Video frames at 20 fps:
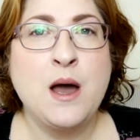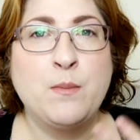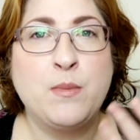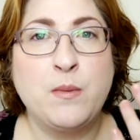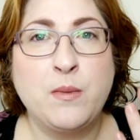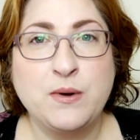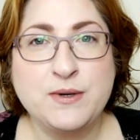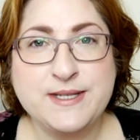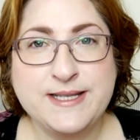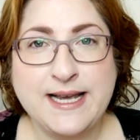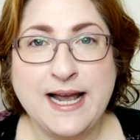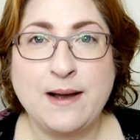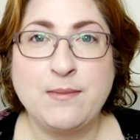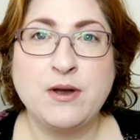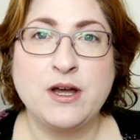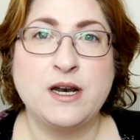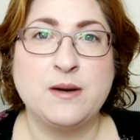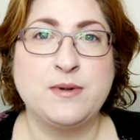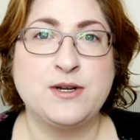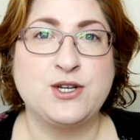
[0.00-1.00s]
But mostly I'm
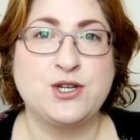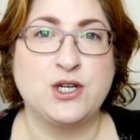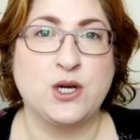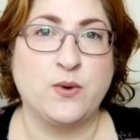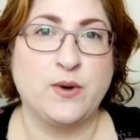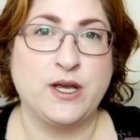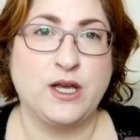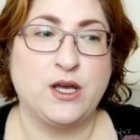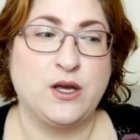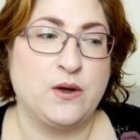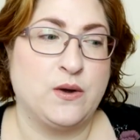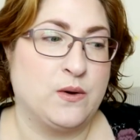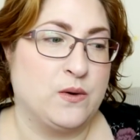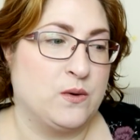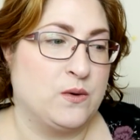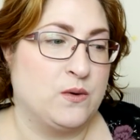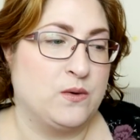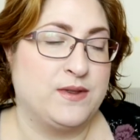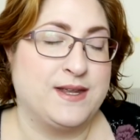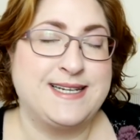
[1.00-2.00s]
gonna be showing
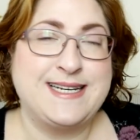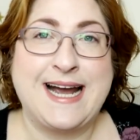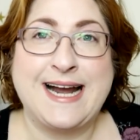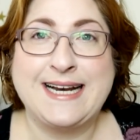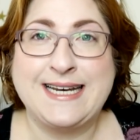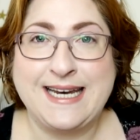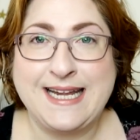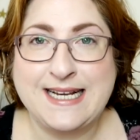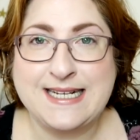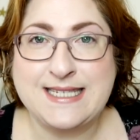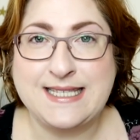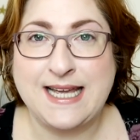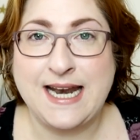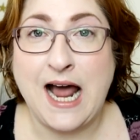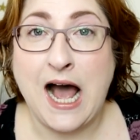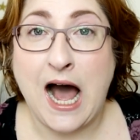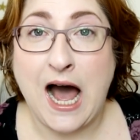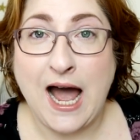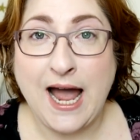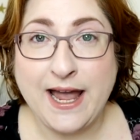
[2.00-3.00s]
you the techniques
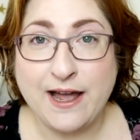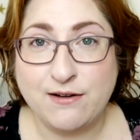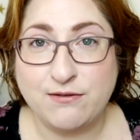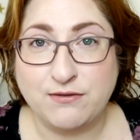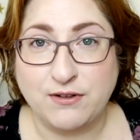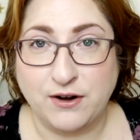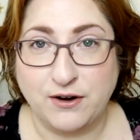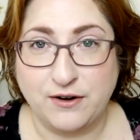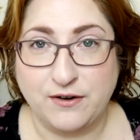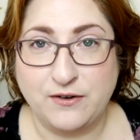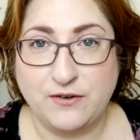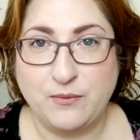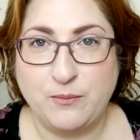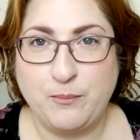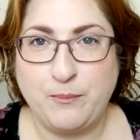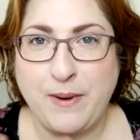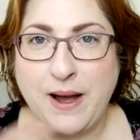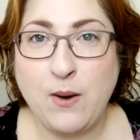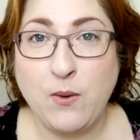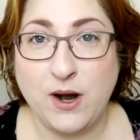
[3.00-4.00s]
that I have learned
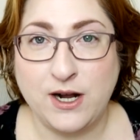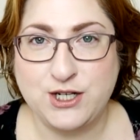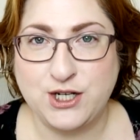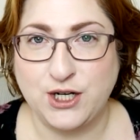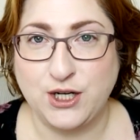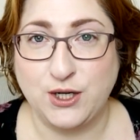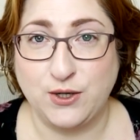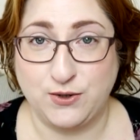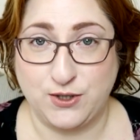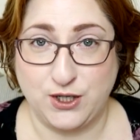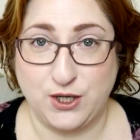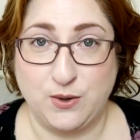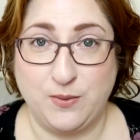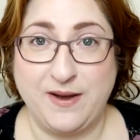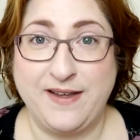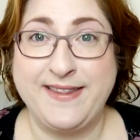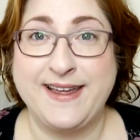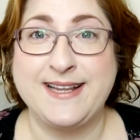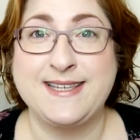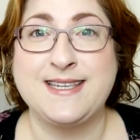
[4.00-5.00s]
by watching YouTube.
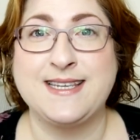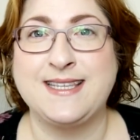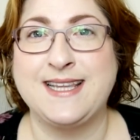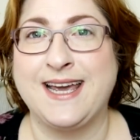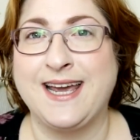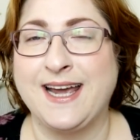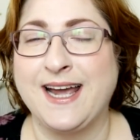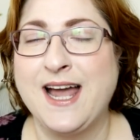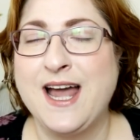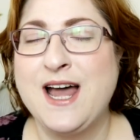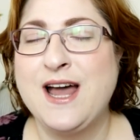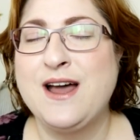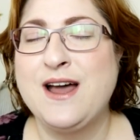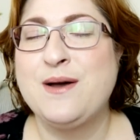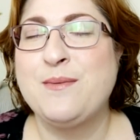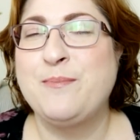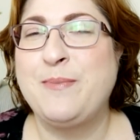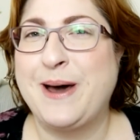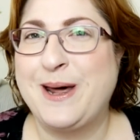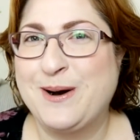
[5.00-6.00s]
And that's the thing,
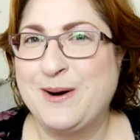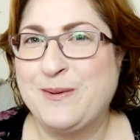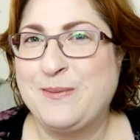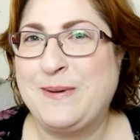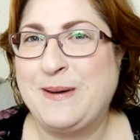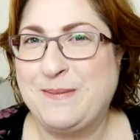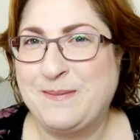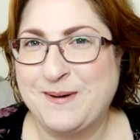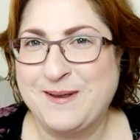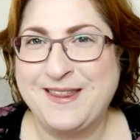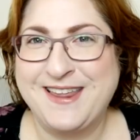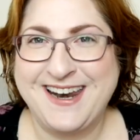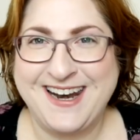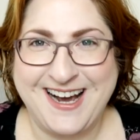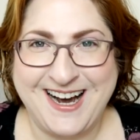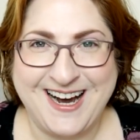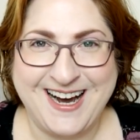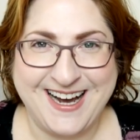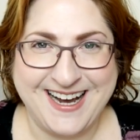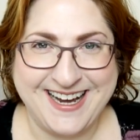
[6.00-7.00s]
better people than
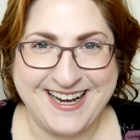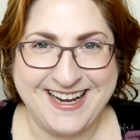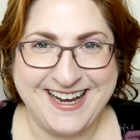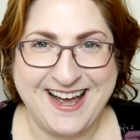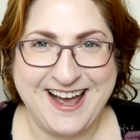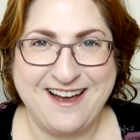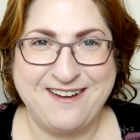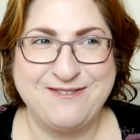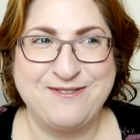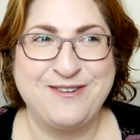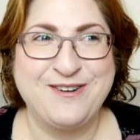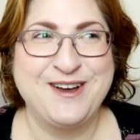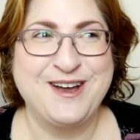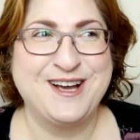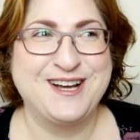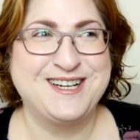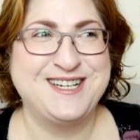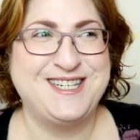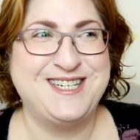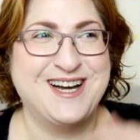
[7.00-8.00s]
I have
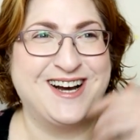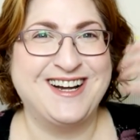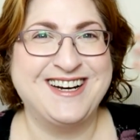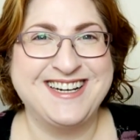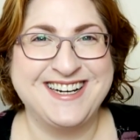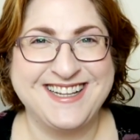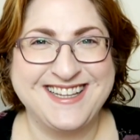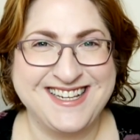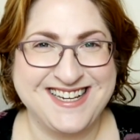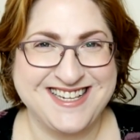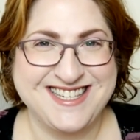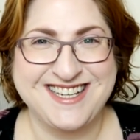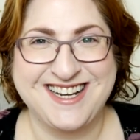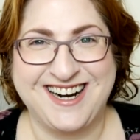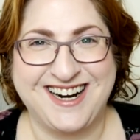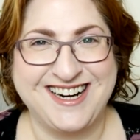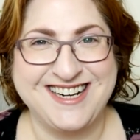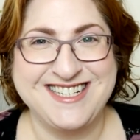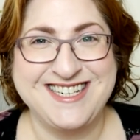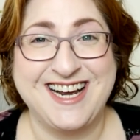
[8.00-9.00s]
done this
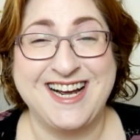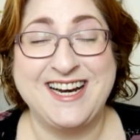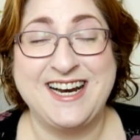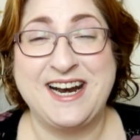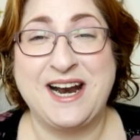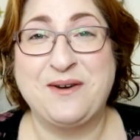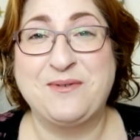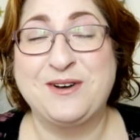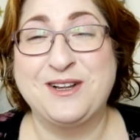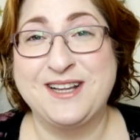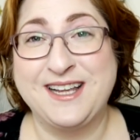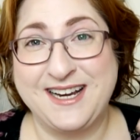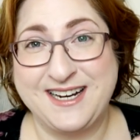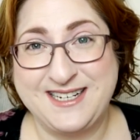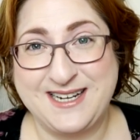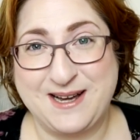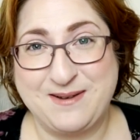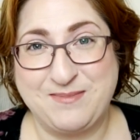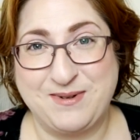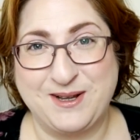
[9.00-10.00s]
content. And I will
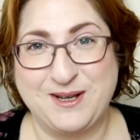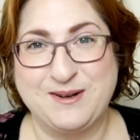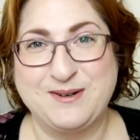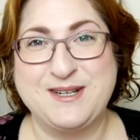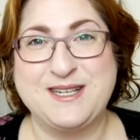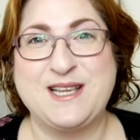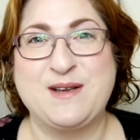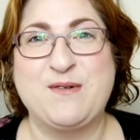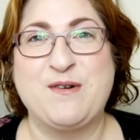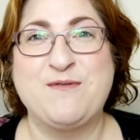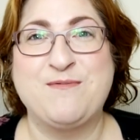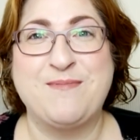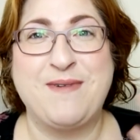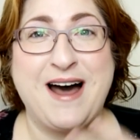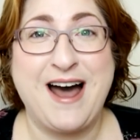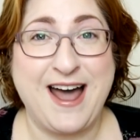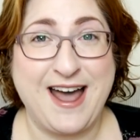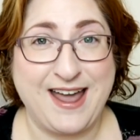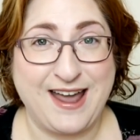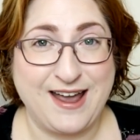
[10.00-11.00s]
link down below to some of
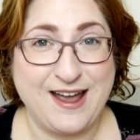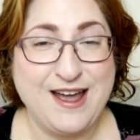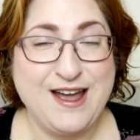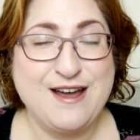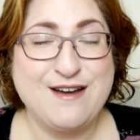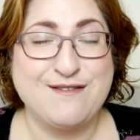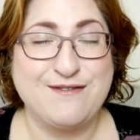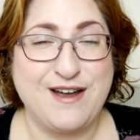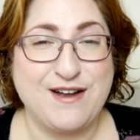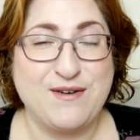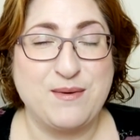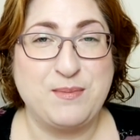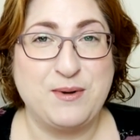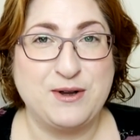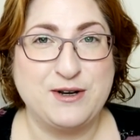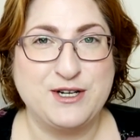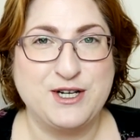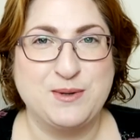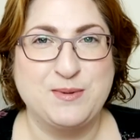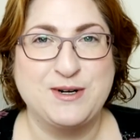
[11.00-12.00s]
my favorite
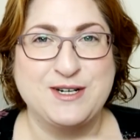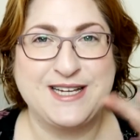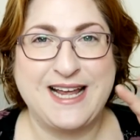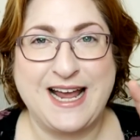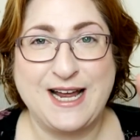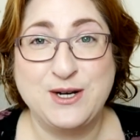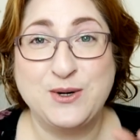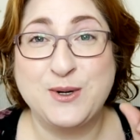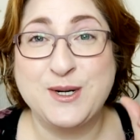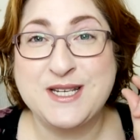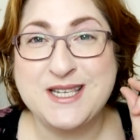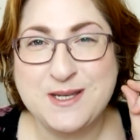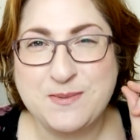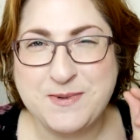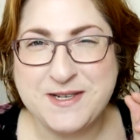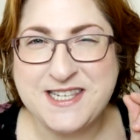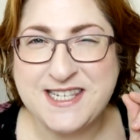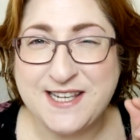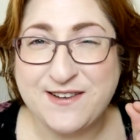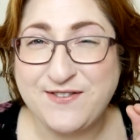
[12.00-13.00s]
beauty tubers and or
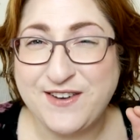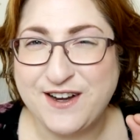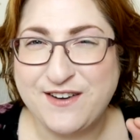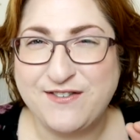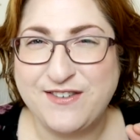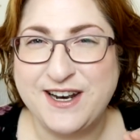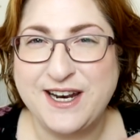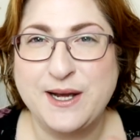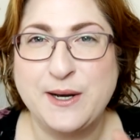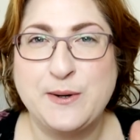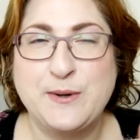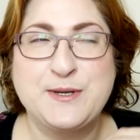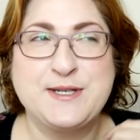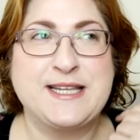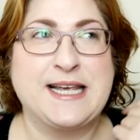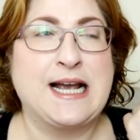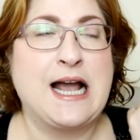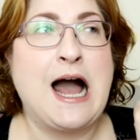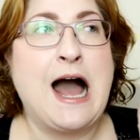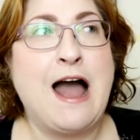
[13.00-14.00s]
specific
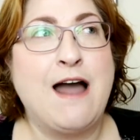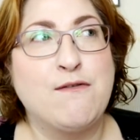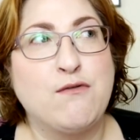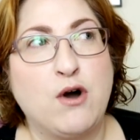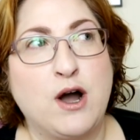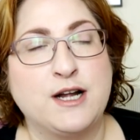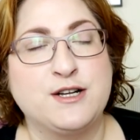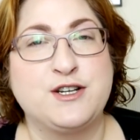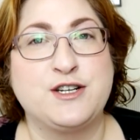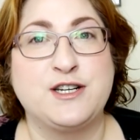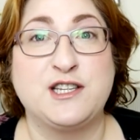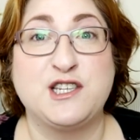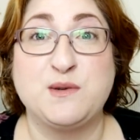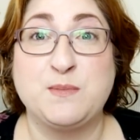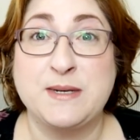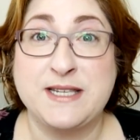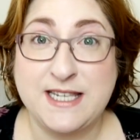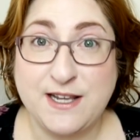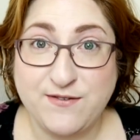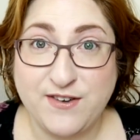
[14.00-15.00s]
videos. Like I've watched
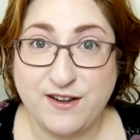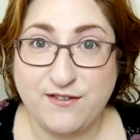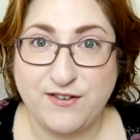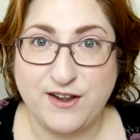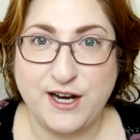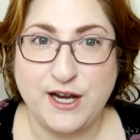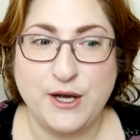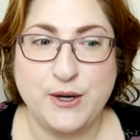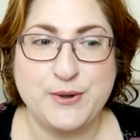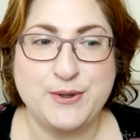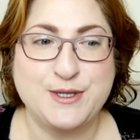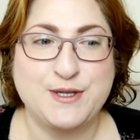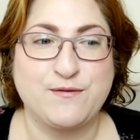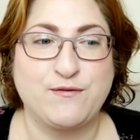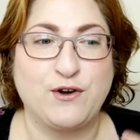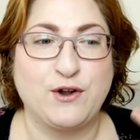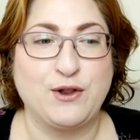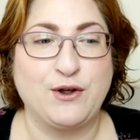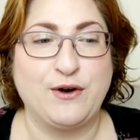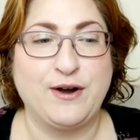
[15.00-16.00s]
specific videos
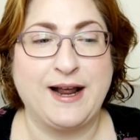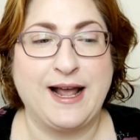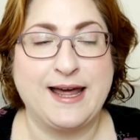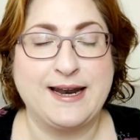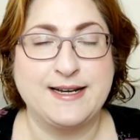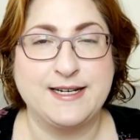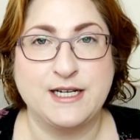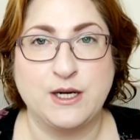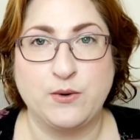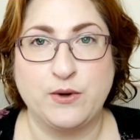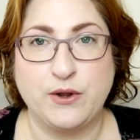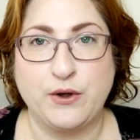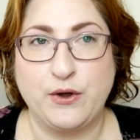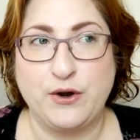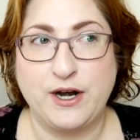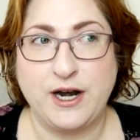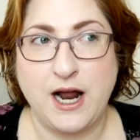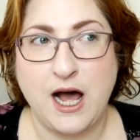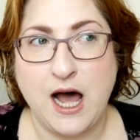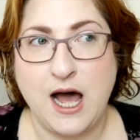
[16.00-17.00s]
for learning how to deal with
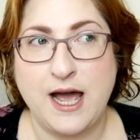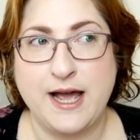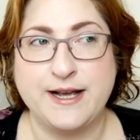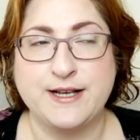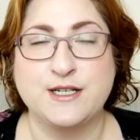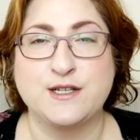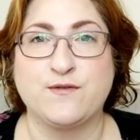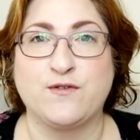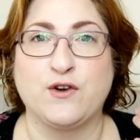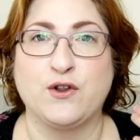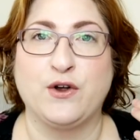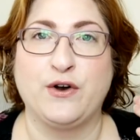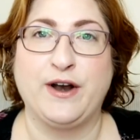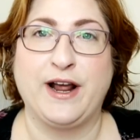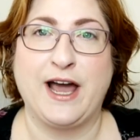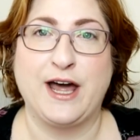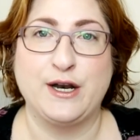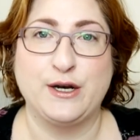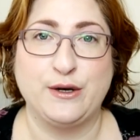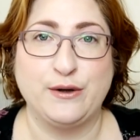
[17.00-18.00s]
hooded eyes, for
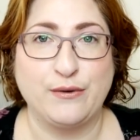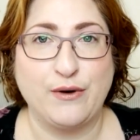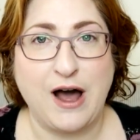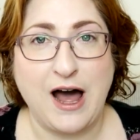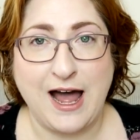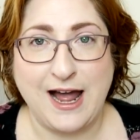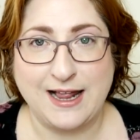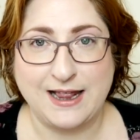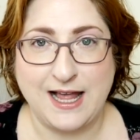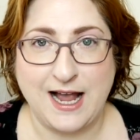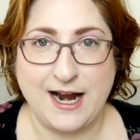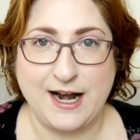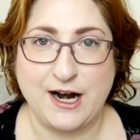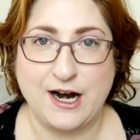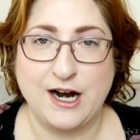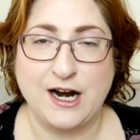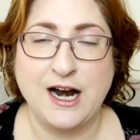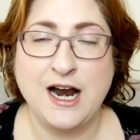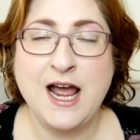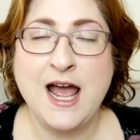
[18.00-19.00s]
learning how to do
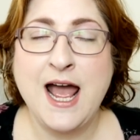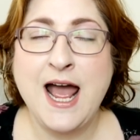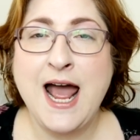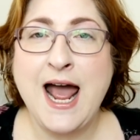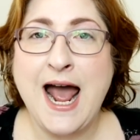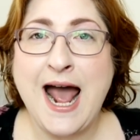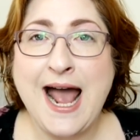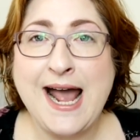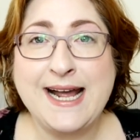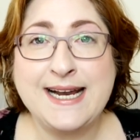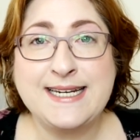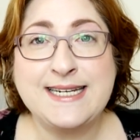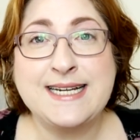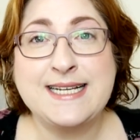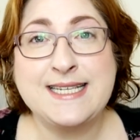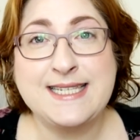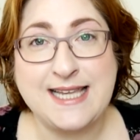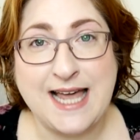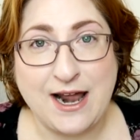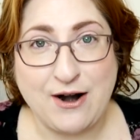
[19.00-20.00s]
eyeliner,
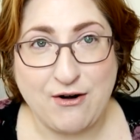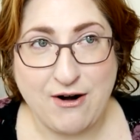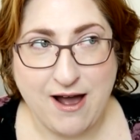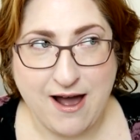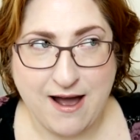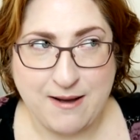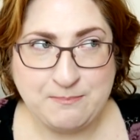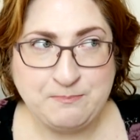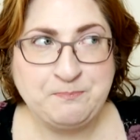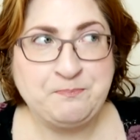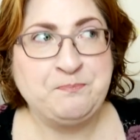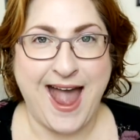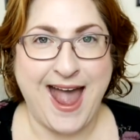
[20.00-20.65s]
etc.